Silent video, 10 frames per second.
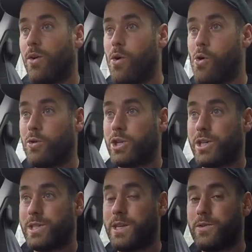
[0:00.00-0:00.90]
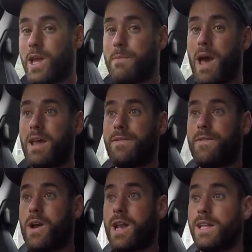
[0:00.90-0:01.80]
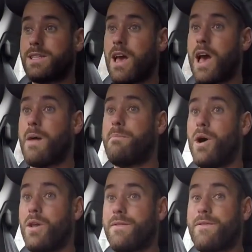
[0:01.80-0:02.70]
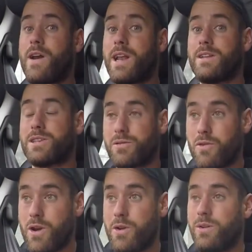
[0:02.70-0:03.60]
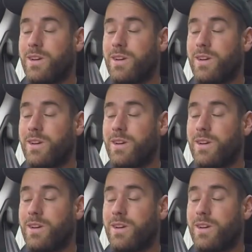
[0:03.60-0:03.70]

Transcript: or just sit on it, pay the finance, put the finance through.